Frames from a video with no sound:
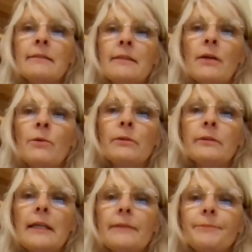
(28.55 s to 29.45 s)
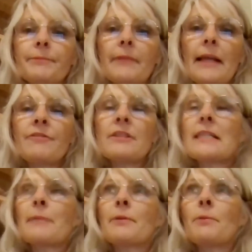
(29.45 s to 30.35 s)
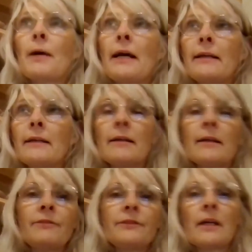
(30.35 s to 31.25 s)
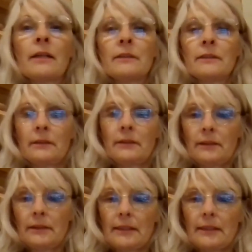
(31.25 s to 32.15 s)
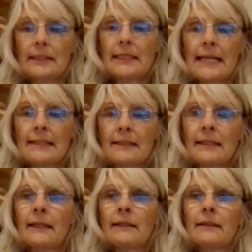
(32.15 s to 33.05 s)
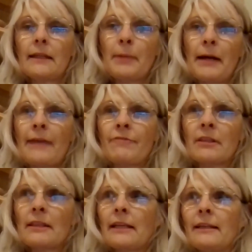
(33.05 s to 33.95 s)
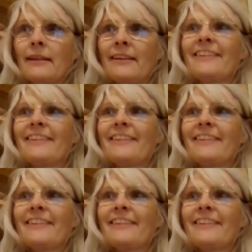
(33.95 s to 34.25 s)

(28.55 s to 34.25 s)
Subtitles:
So every step of the way, I've done testing about everything,